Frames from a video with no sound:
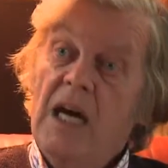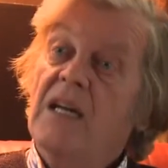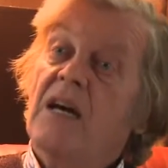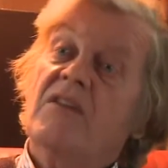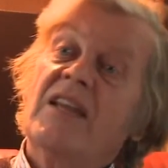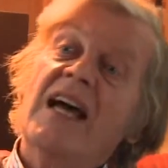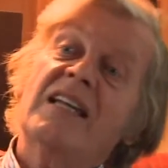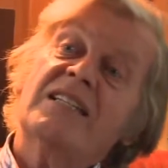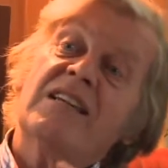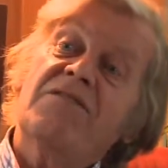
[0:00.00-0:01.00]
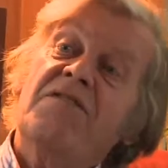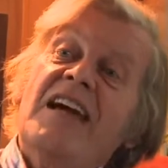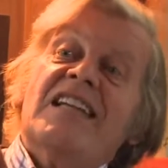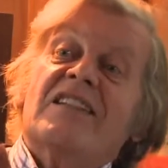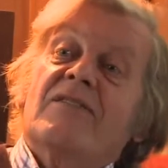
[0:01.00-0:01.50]
Now that's
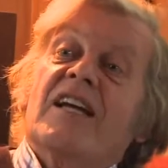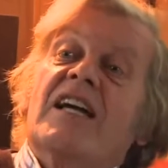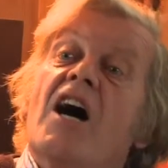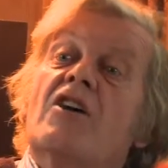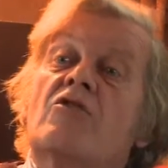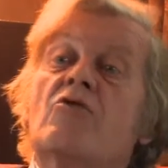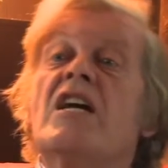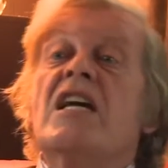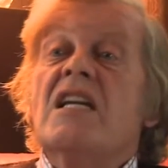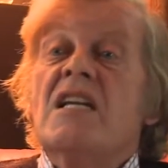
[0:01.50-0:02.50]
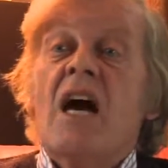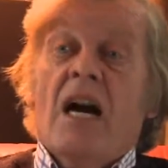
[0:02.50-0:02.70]
effectively a green